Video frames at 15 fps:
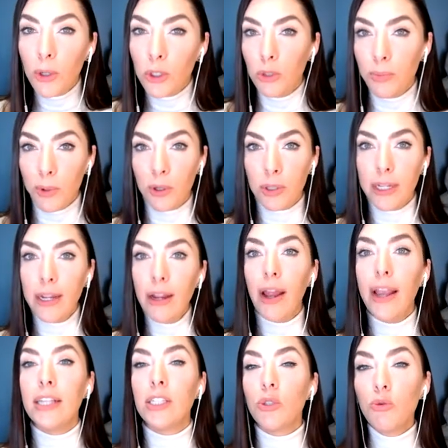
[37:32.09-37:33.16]
super clear and
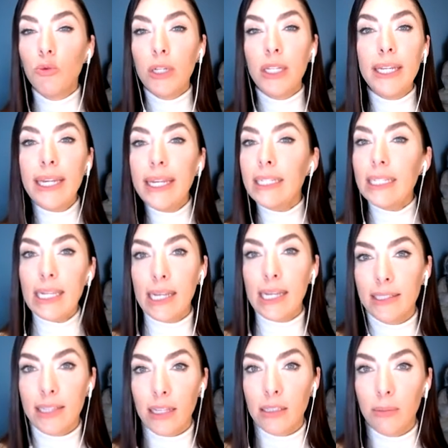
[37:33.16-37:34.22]
it's really easy and
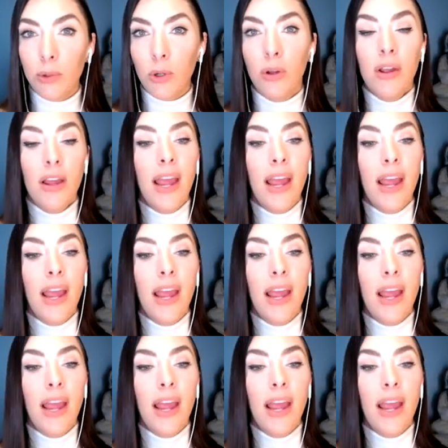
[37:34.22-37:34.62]
accessible.